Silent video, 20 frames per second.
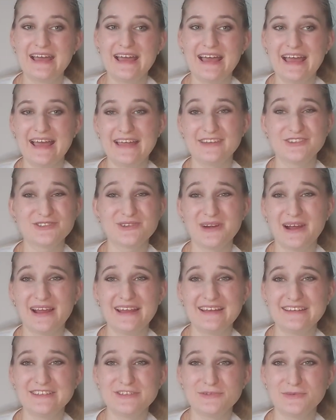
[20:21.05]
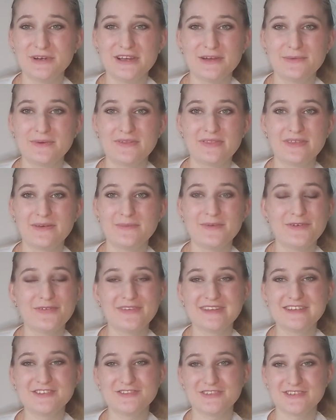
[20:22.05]
and trying to work with them if
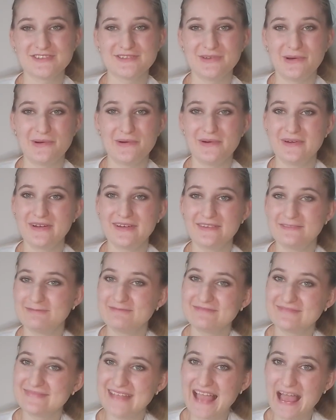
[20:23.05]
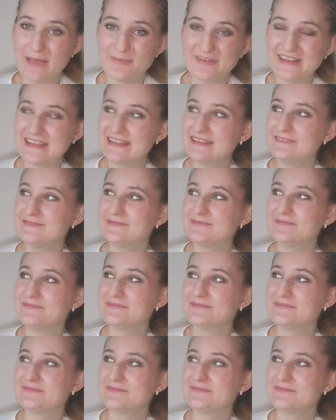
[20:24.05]
it's just not happening.